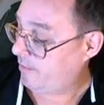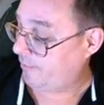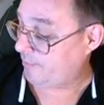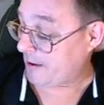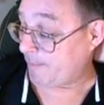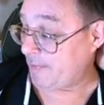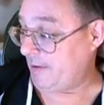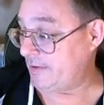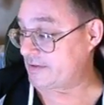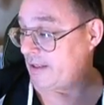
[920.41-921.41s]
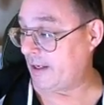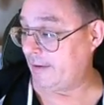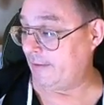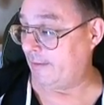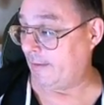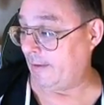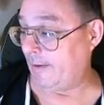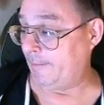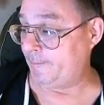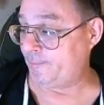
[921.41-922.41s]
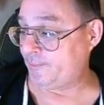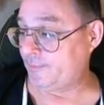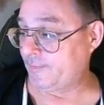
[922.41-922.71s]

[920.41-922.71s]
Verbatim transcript: Well, that being said, um,